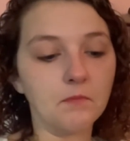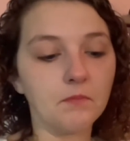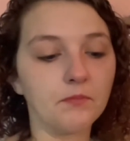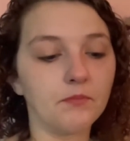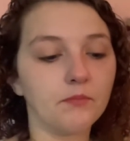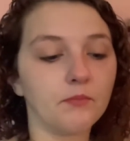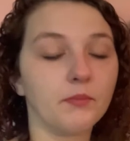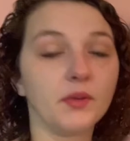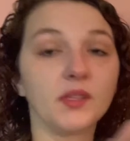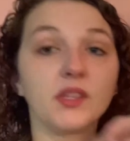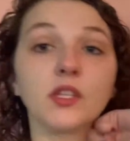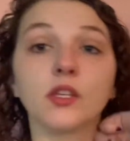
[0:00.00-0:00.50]

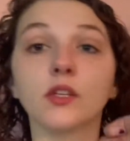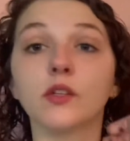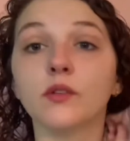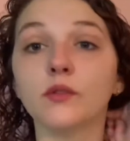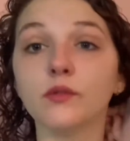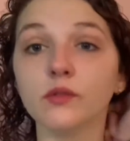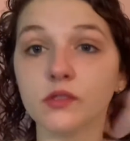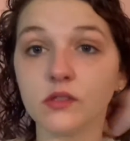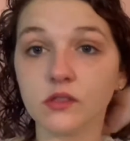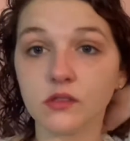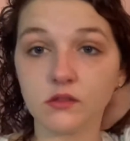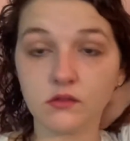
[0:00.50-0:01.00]
But the
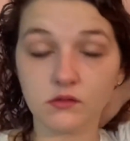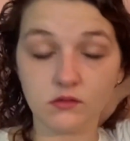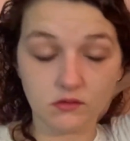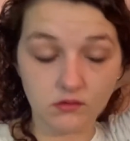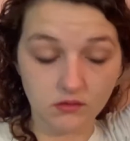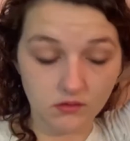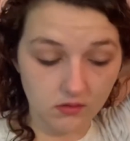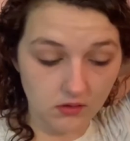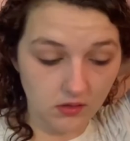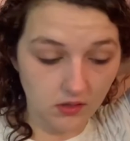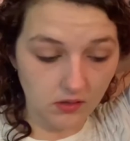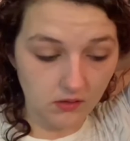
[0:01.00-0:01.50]
goose,
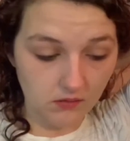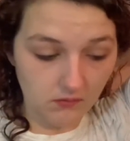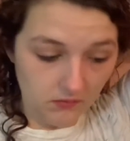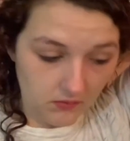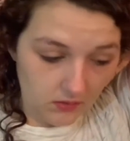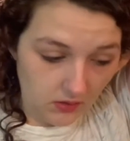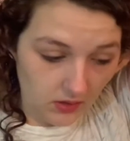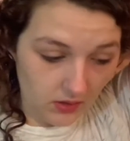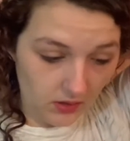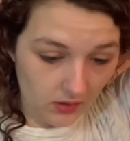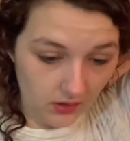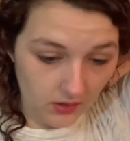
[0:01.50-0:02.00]
the
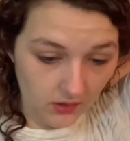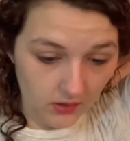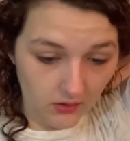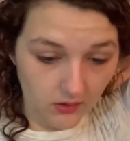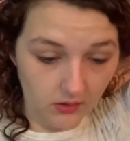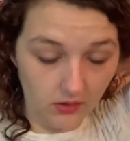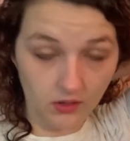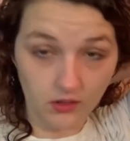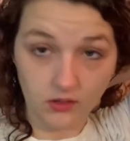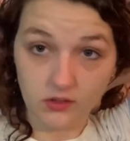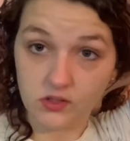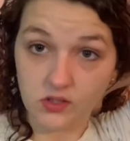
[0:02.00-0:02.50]
little
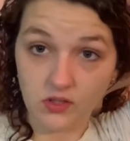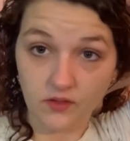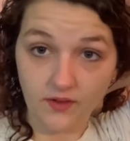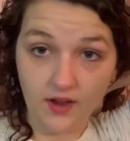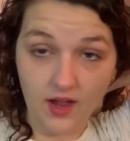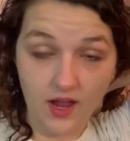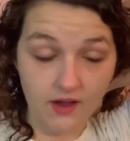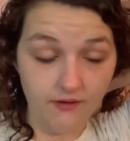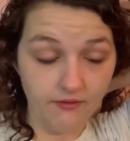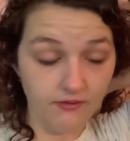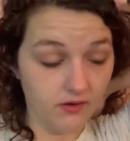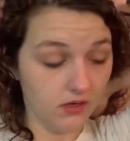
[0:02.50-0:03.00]
girl
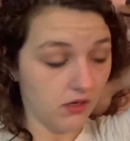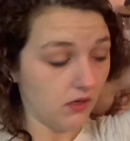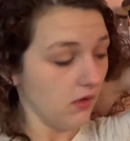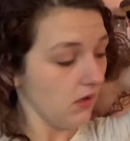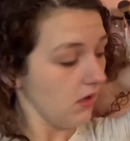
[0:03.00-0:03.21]
survived.